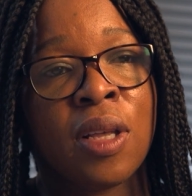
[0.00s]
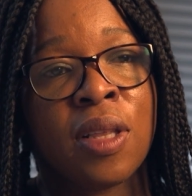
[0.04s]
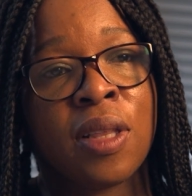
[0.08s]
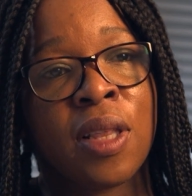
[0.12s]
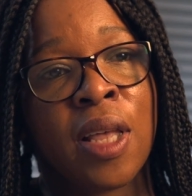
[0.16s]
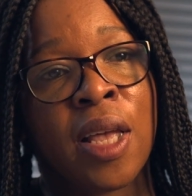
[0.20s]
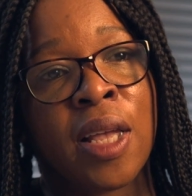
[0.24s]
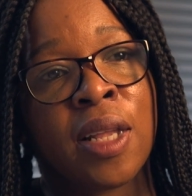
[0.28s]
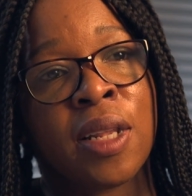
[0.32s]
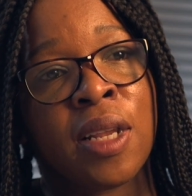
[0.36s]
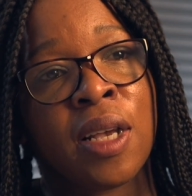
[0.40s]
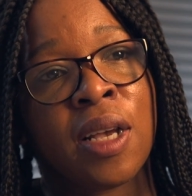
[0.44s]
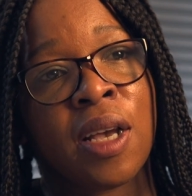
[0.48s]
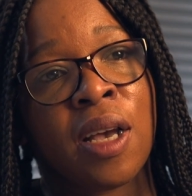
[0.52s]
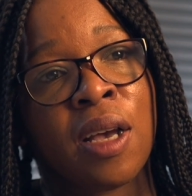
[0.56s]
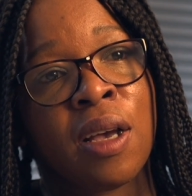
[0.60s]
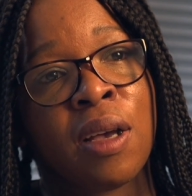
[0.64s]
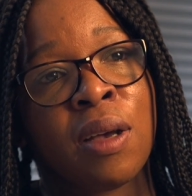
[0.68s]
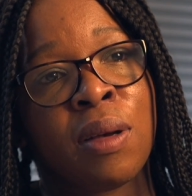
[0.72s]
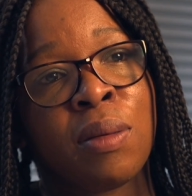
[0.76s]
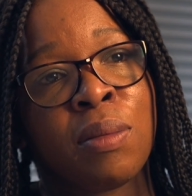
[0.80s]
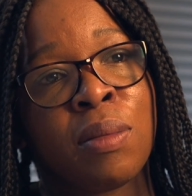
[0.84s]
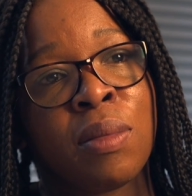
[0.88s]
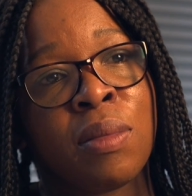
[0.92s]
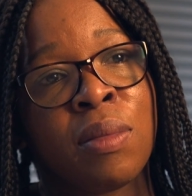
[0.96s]

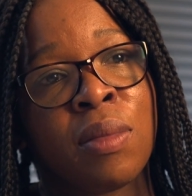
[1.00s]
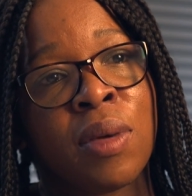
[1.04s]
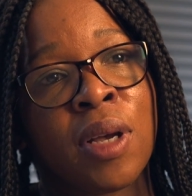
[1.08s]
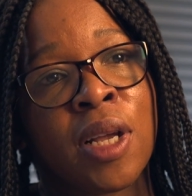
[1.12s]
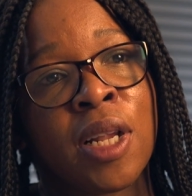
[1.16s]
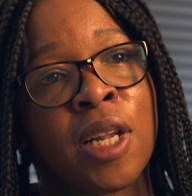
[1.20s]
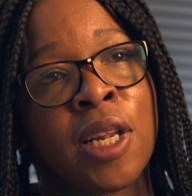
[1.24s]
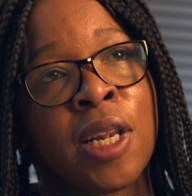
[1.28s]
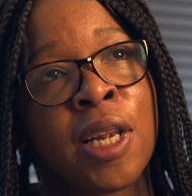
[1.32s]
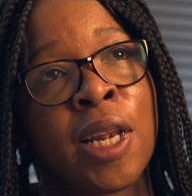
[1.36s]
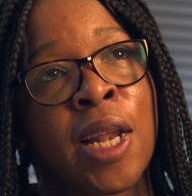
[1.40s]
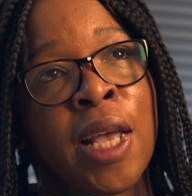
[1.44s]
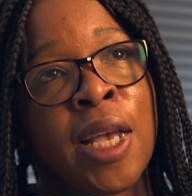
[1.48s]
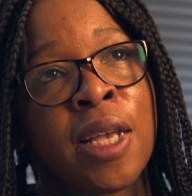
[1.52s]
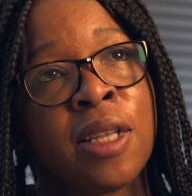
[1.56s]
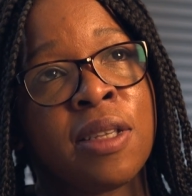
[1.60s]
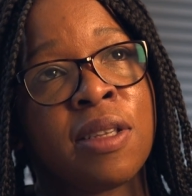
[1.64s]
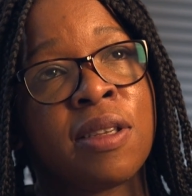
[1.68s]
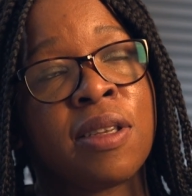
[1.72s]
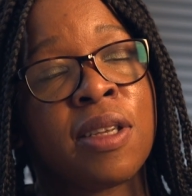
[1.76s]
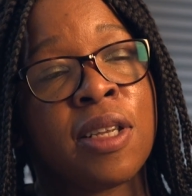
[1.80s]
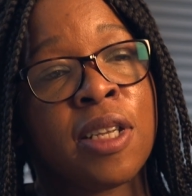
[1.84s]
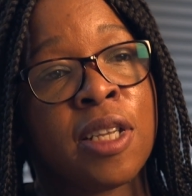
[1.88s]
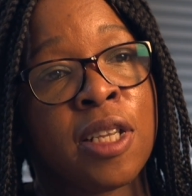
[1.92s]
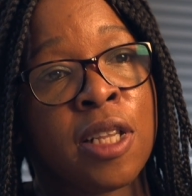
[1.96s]
Then
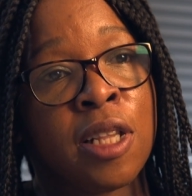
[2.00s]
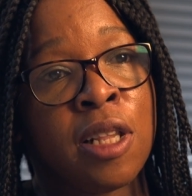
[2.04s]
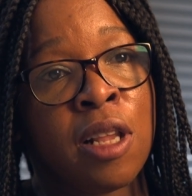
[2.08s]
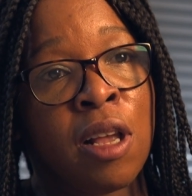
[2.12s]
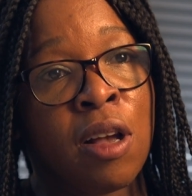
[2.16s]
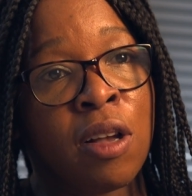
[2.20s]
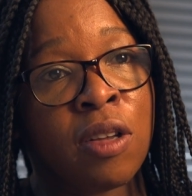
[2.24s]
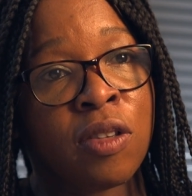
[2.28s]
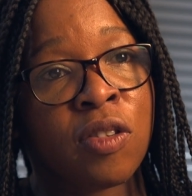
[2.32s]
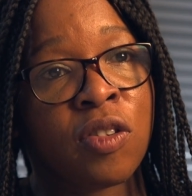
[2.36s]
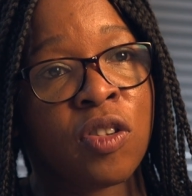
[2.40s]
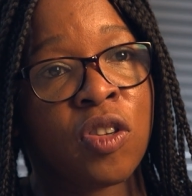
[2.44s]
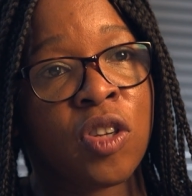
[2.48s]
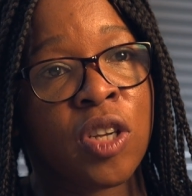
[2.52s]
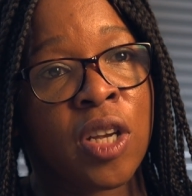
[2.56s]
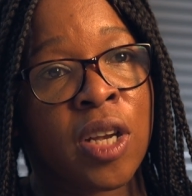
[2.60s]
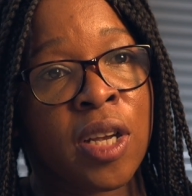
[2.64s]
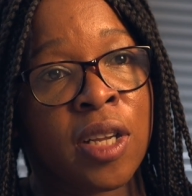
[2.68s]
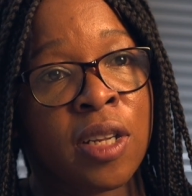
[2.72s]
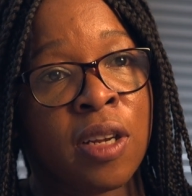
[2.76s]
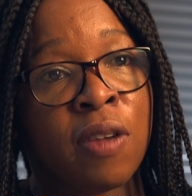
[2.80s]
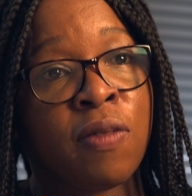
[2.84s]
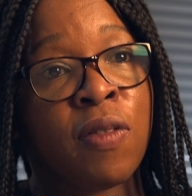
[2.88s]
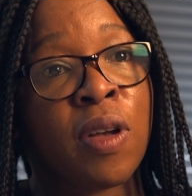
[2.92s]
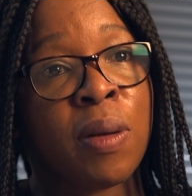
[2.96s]
late last
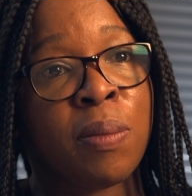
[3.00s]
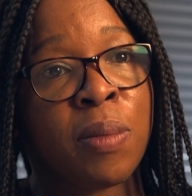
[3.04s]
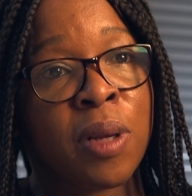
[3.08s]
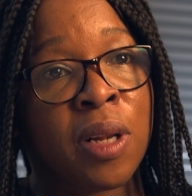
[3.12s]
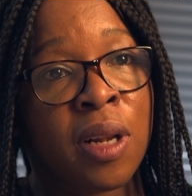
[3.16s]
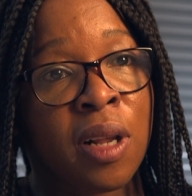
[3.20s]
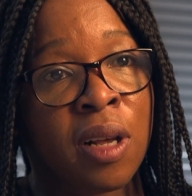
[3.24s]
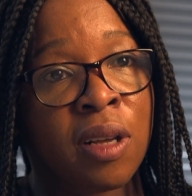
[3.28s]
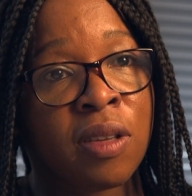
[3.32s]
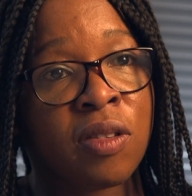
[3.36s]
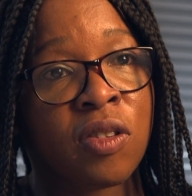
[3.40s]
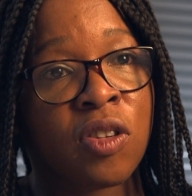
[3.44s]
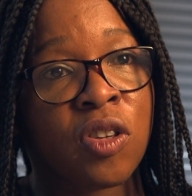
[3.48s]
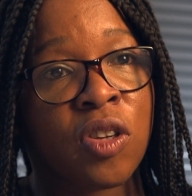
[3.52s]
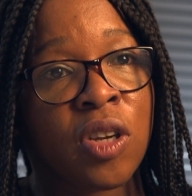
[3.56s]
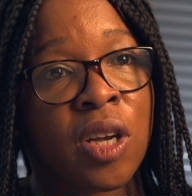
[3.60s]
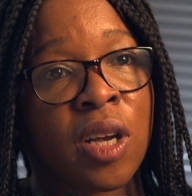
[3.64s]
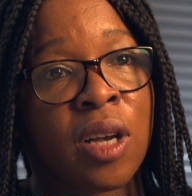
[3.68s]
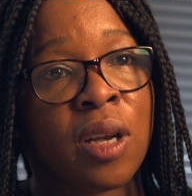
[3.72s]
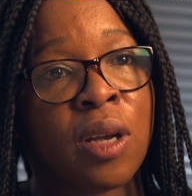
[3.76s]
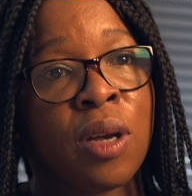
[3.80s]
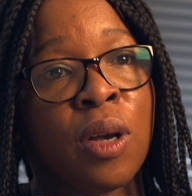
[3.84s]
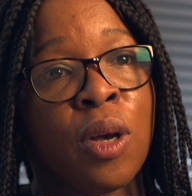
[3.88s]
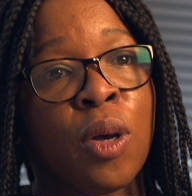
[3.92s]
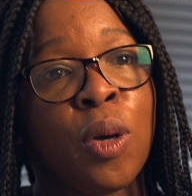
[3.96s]
year, November last
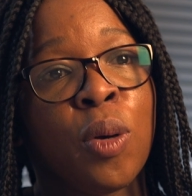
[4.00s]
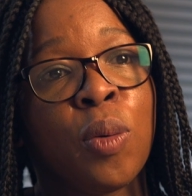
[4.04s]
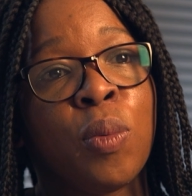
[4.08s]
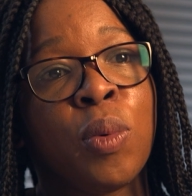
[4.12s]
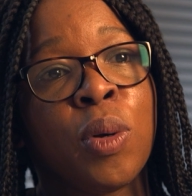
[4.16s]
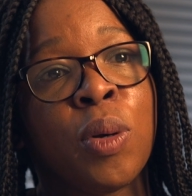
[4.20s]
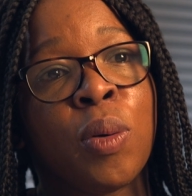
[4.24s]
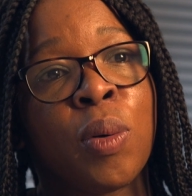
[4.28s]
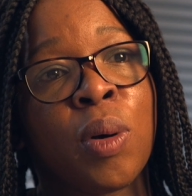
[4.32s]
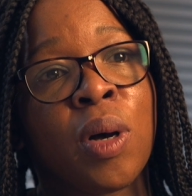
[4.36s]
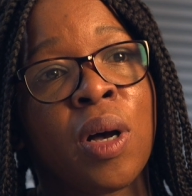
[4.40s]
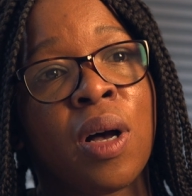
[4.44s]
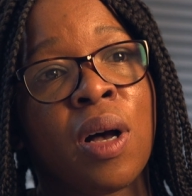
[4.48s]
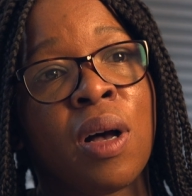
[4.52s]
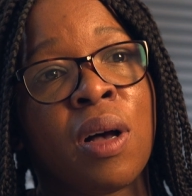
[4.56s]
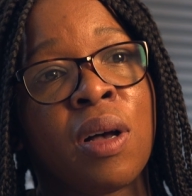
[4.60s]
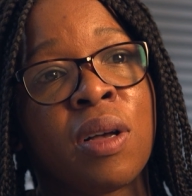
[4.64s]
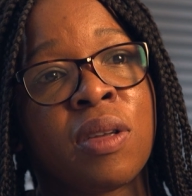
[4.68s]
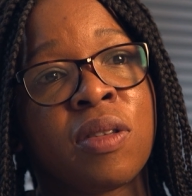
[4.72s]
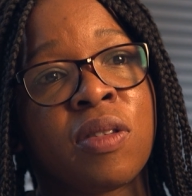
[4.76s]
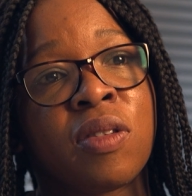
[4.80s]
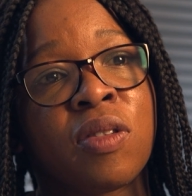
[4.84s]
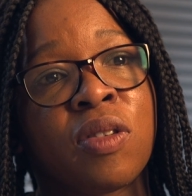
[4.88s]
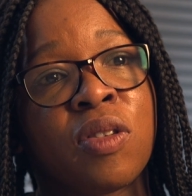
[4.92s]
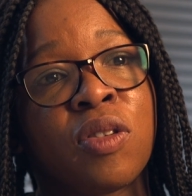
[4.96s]
year, we were
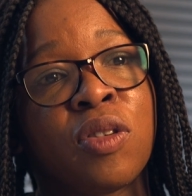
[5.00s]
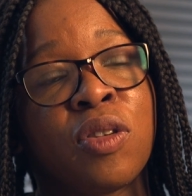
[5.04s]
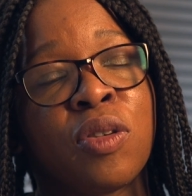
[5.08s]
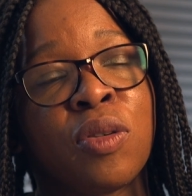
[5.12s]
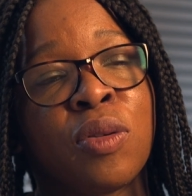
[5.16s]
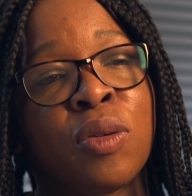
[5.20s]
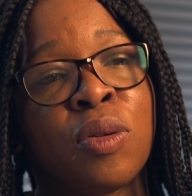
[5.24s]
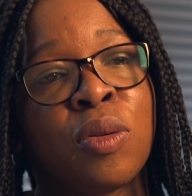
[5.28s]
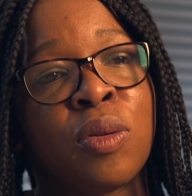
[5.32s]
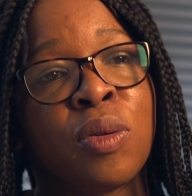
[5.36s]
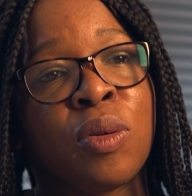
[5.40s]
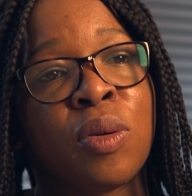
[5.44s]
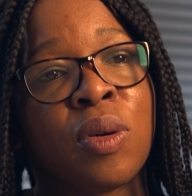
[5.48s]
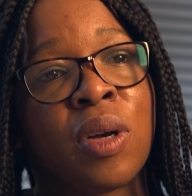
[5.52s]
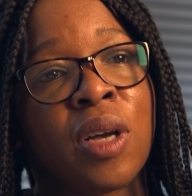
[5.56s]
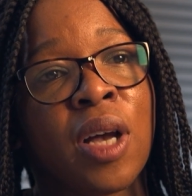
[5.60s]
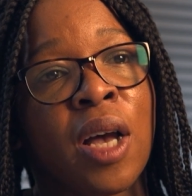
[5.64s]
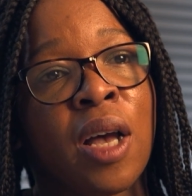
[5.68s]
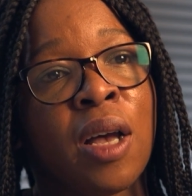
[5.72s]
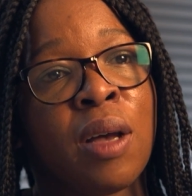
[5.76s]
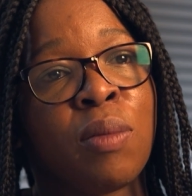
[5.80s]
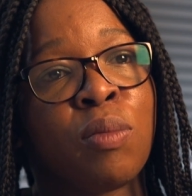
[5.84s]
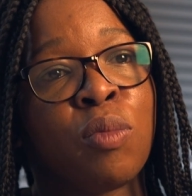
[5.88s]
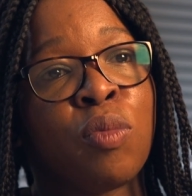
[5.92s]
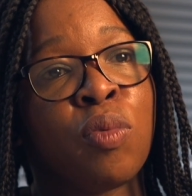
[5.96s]
asked to
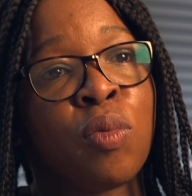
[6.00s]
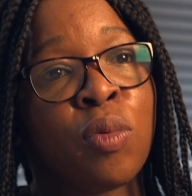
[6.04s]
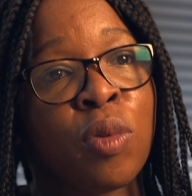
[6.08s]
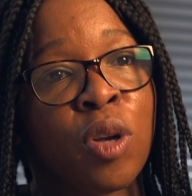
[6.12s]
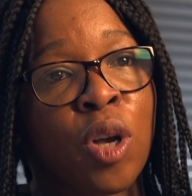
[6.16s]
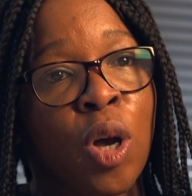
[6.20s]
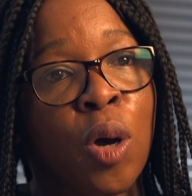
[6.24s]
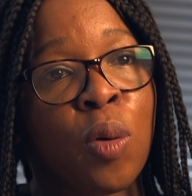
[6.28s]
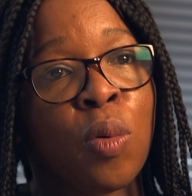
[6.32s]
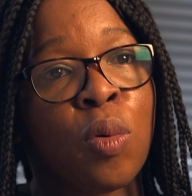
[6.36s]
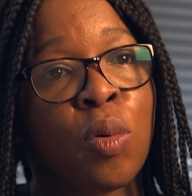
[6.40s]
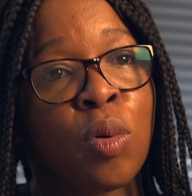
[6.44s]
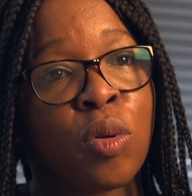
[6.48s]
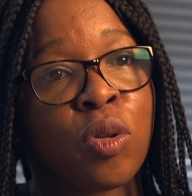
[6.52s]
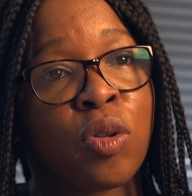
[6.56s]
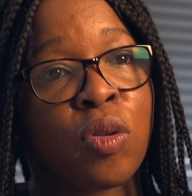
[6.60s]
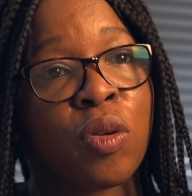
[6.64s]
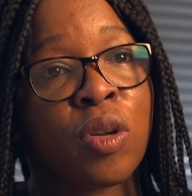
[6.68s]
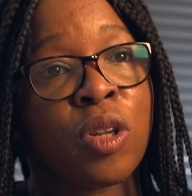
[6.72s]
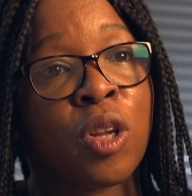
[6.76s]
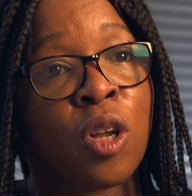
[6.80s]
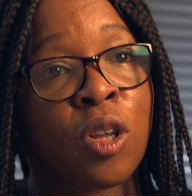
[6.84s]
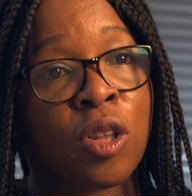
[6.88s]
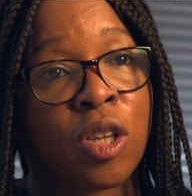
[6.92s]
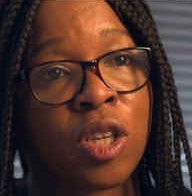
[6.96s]
co-author
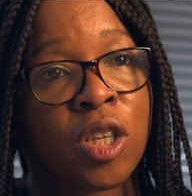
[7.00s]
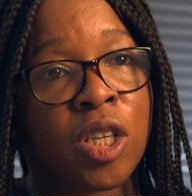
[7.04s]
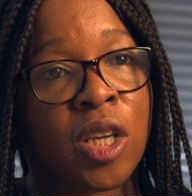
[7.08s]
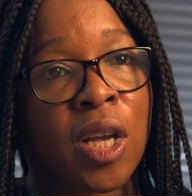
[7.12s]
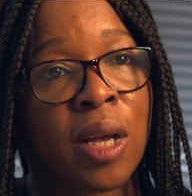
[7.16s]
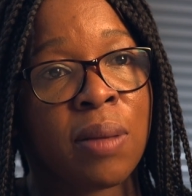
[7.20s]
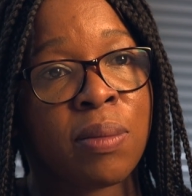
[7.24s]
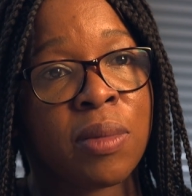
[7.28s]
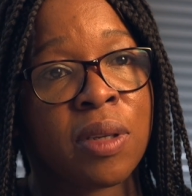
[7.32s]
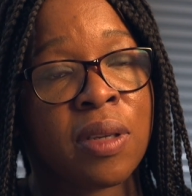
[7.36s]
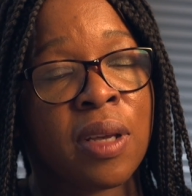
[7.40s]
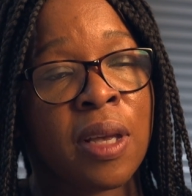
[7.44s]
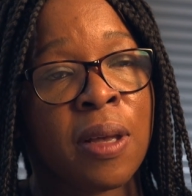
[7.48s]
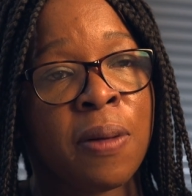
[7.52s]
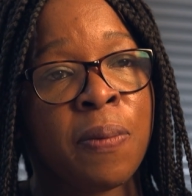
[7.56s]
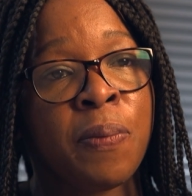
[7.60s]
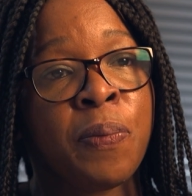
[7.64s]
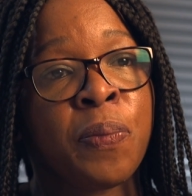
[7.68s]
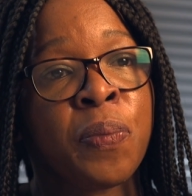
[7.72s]
another chapter